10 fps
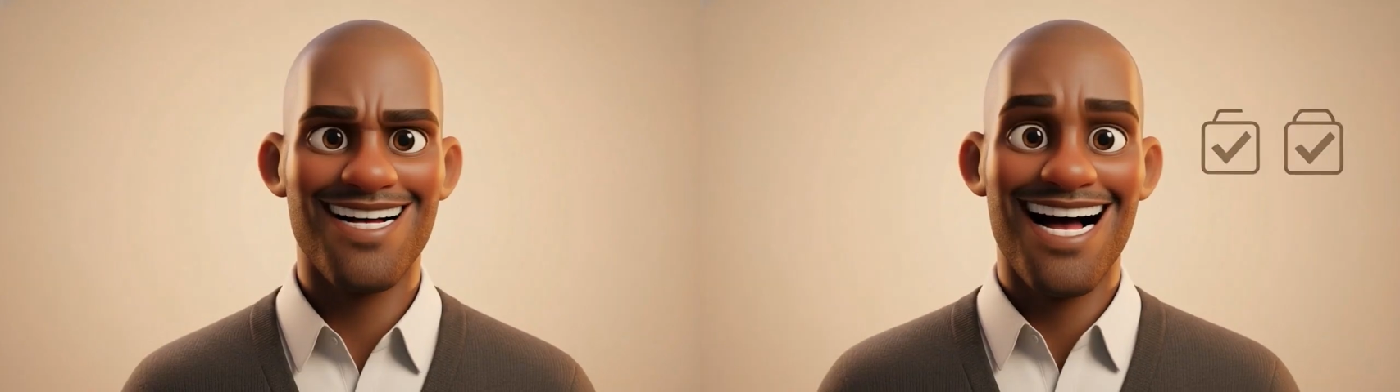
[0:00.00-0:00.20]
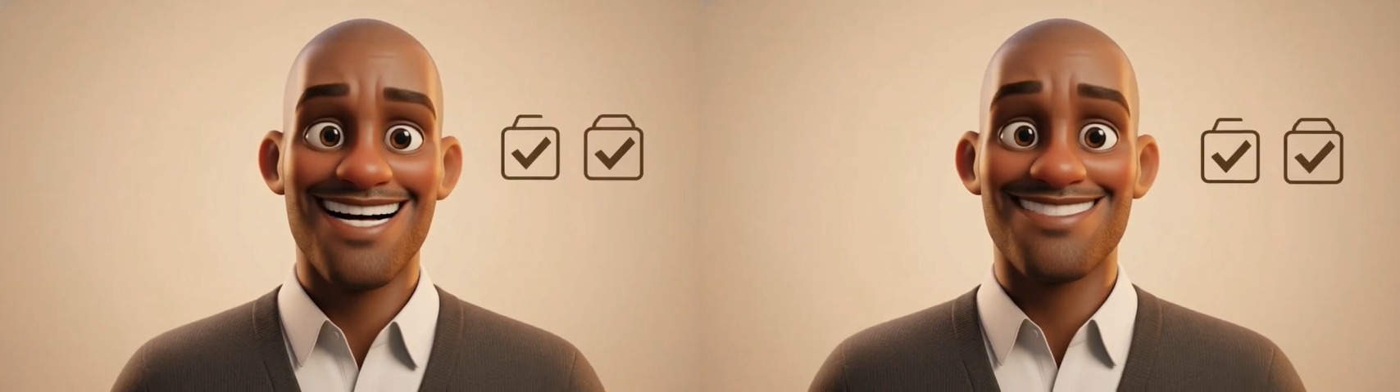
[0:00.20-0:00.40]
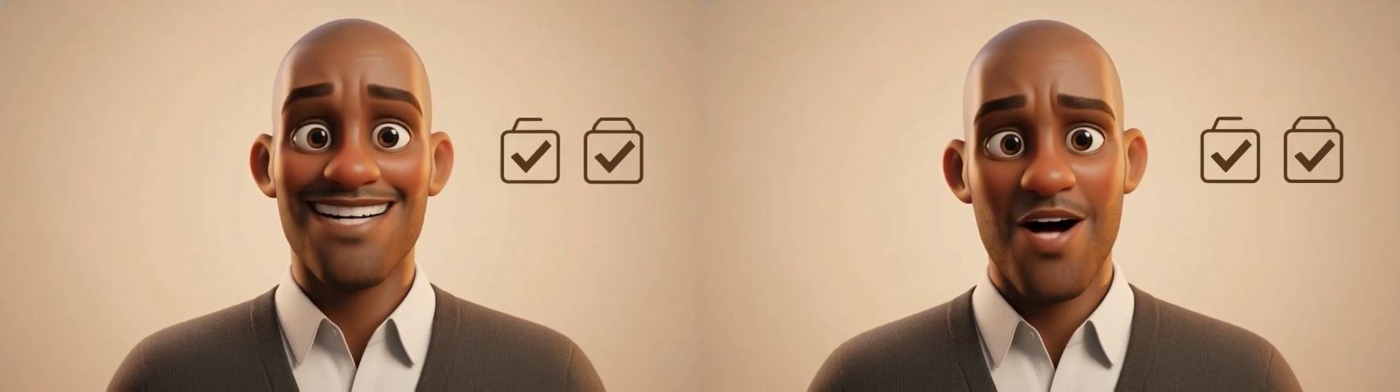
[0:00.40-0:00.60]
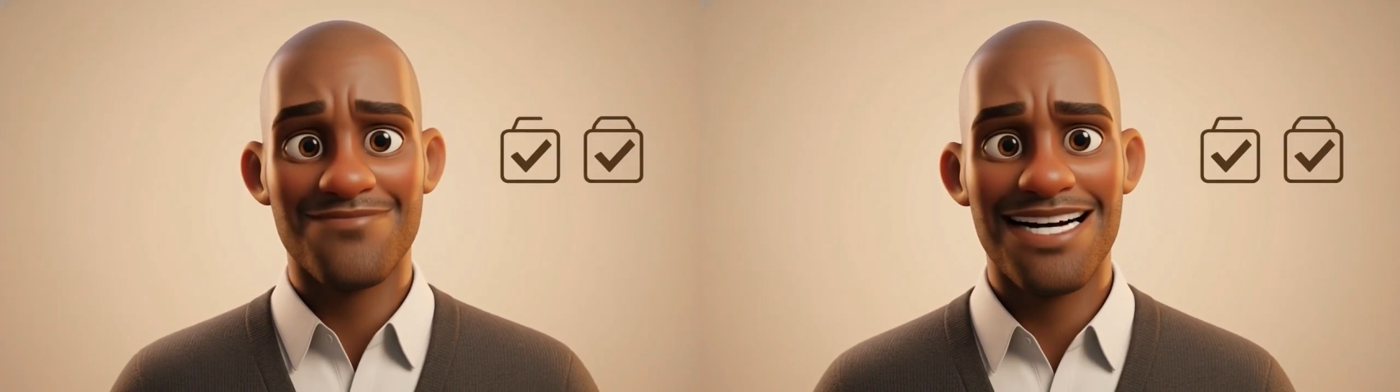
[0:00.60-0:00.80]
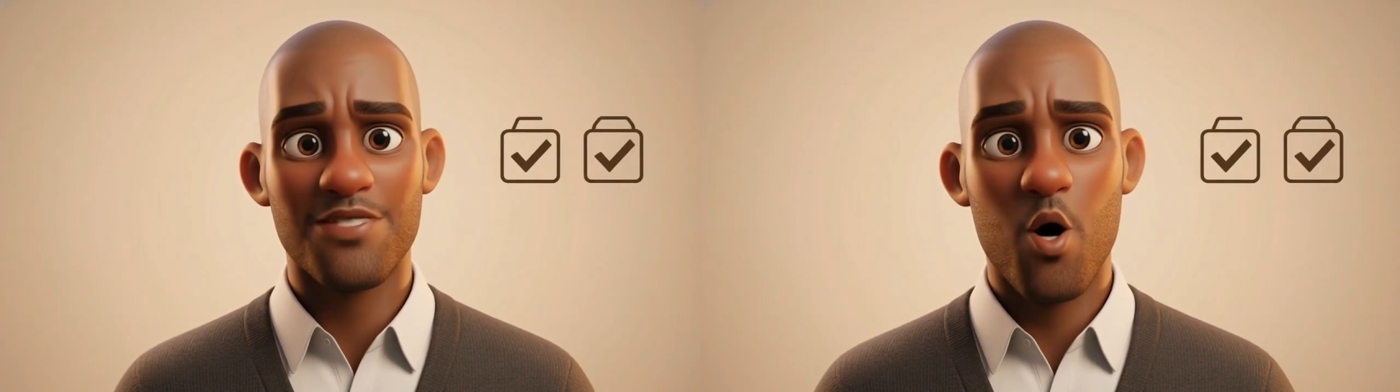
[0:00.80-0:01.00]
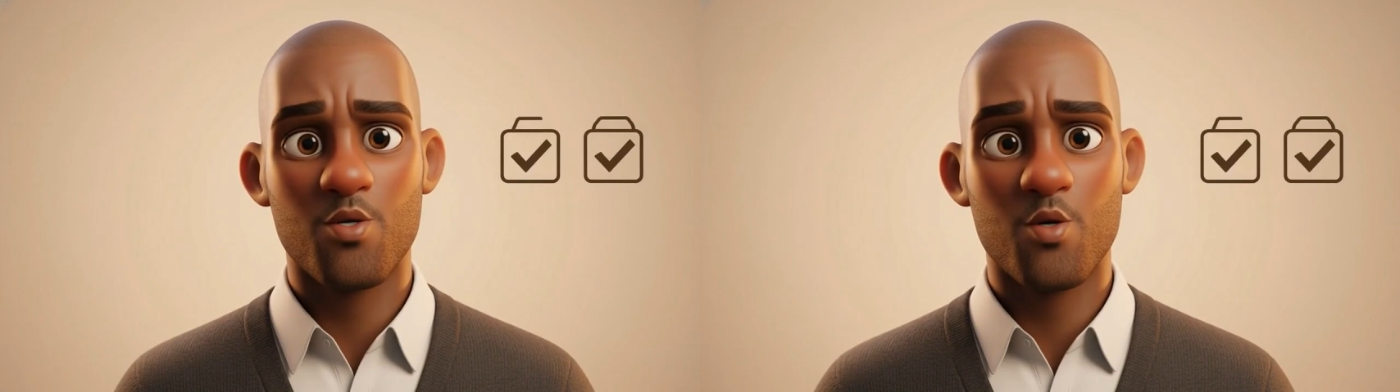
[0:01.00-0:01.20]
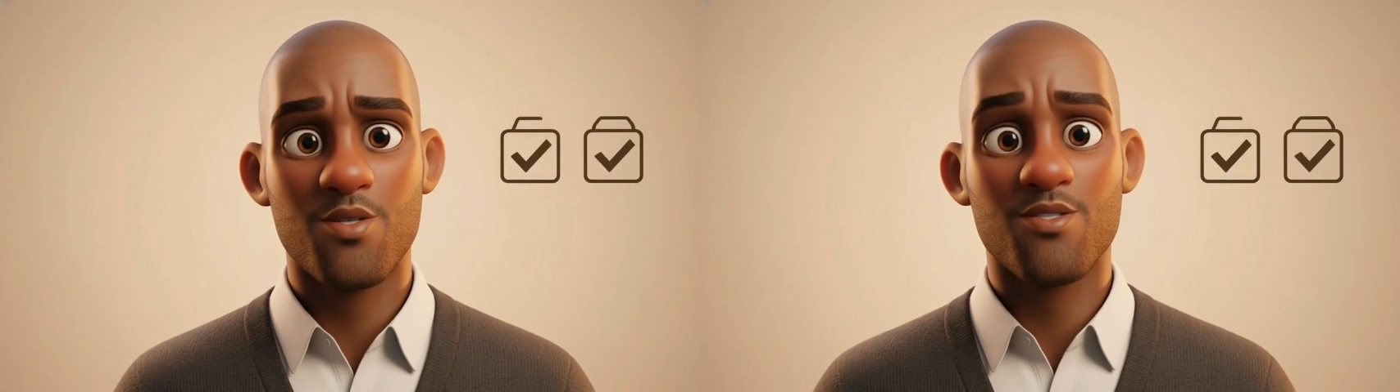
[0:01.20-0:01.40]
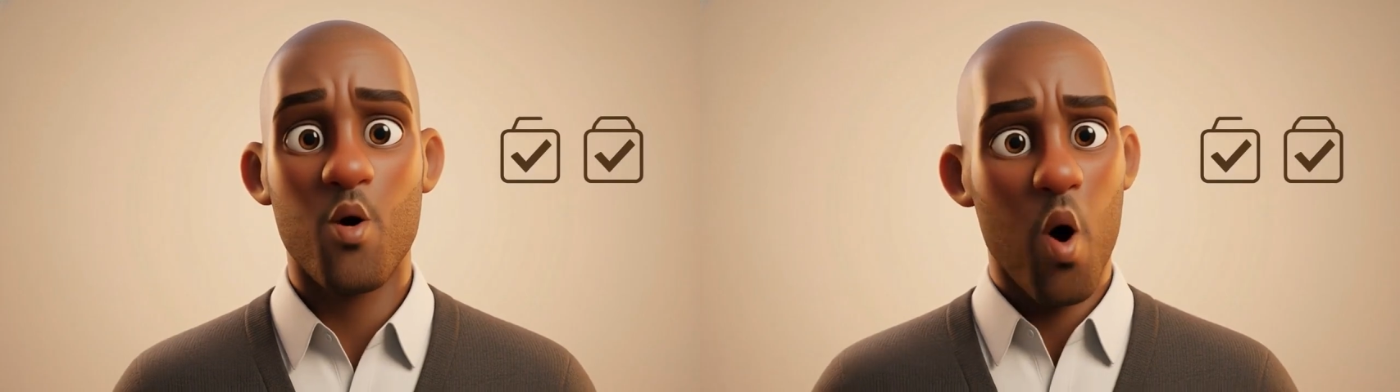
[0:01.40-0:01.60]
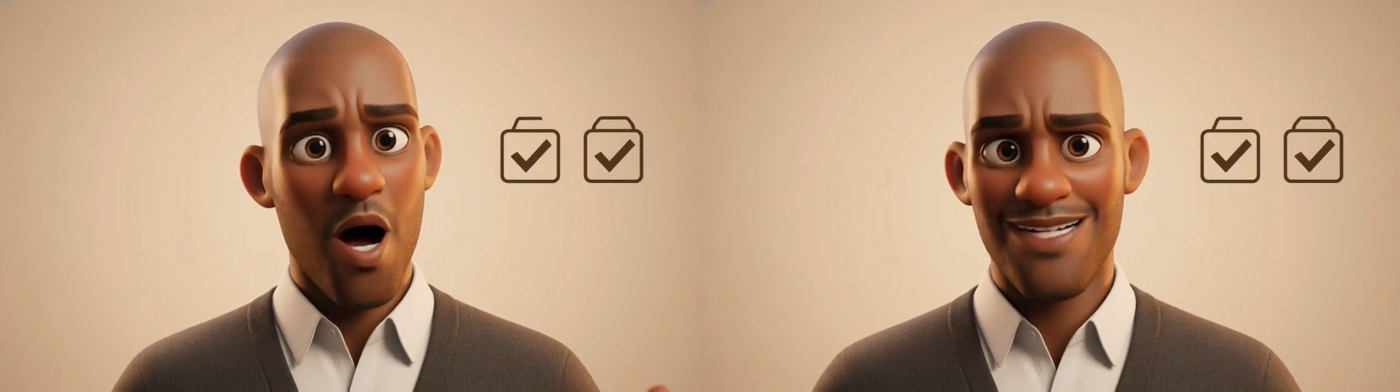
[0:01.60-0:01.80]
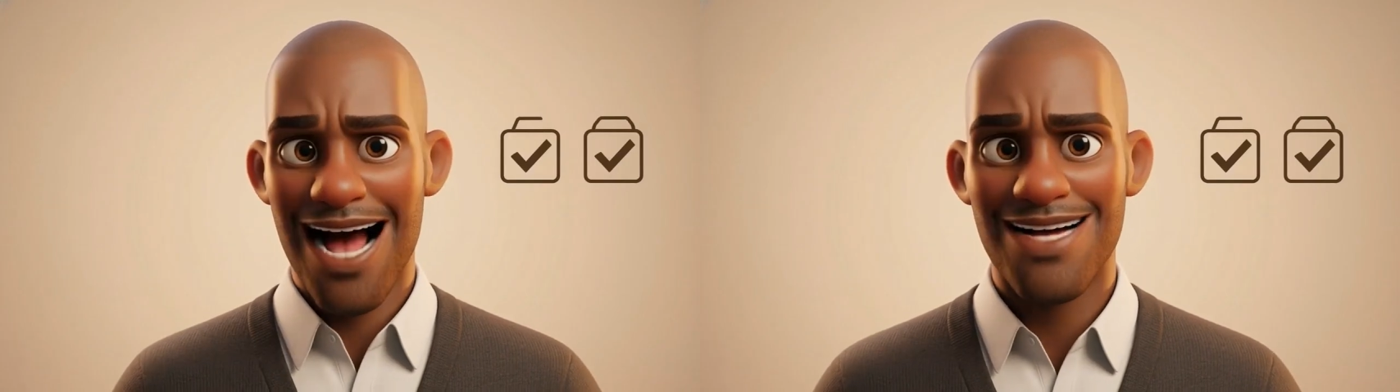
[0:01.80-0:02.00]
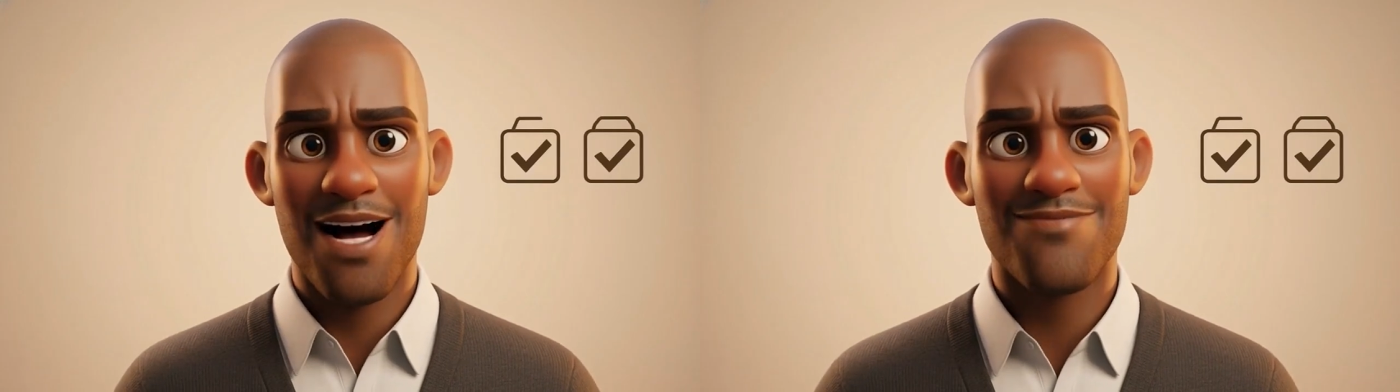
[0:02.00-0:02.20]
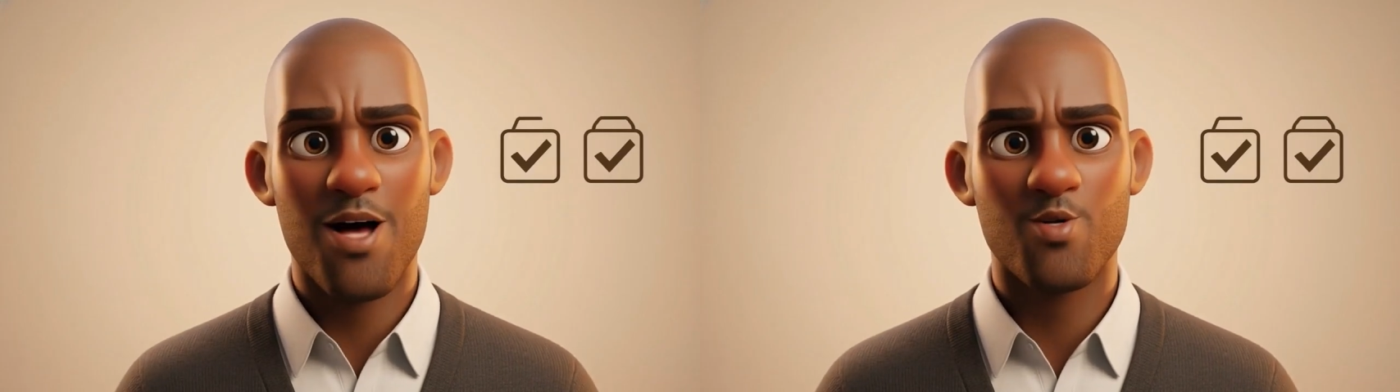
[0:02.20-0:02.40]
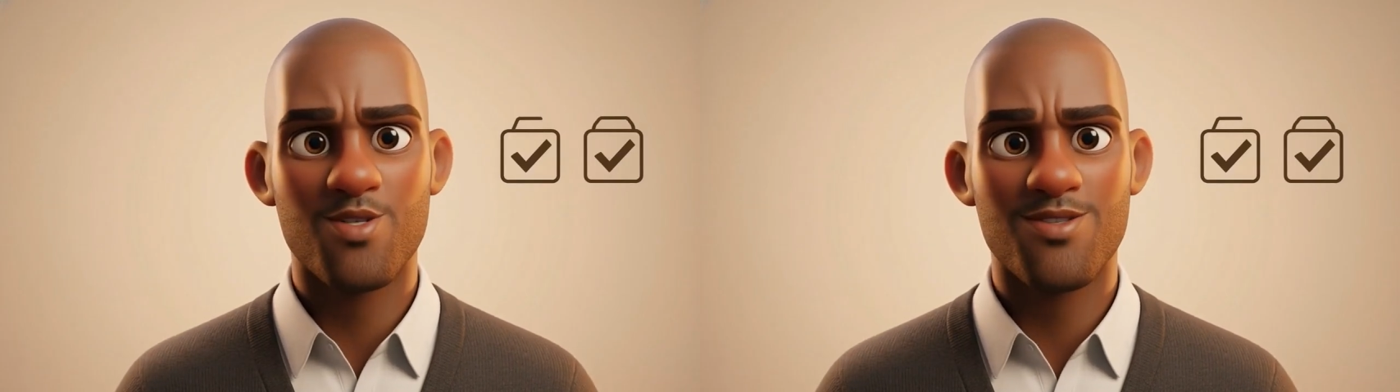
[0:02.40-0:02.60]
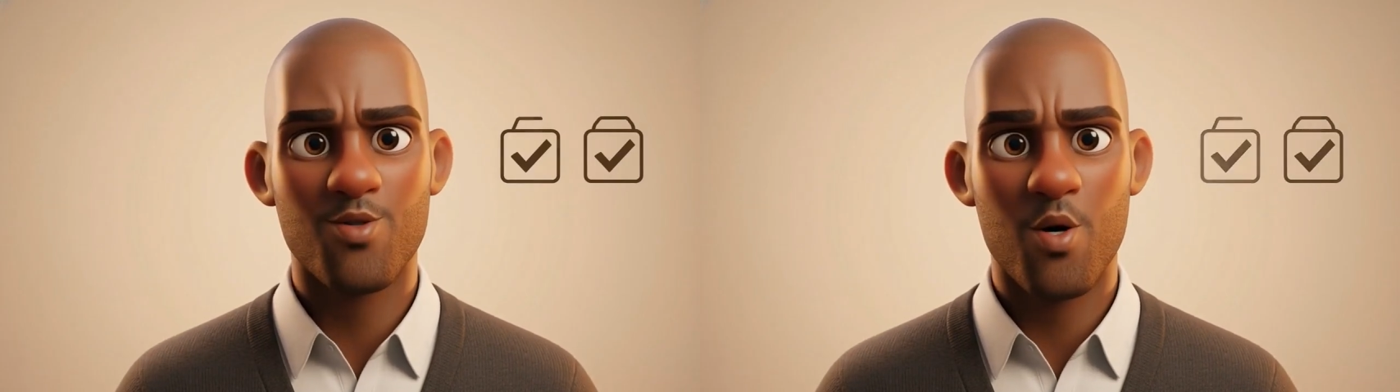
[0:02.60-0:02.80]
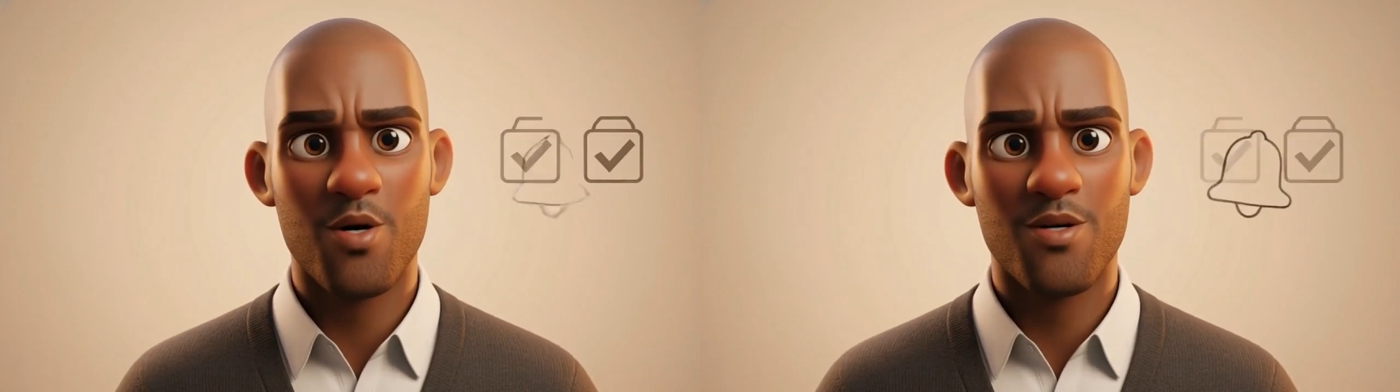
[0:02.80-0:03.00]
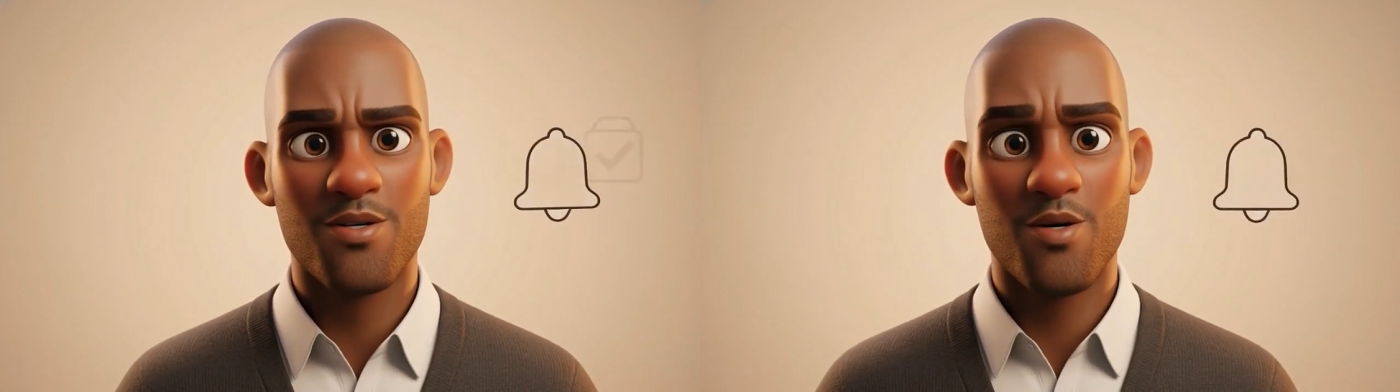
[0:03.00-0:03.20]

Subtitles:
Creating jobs and schedules is only part of the automation story.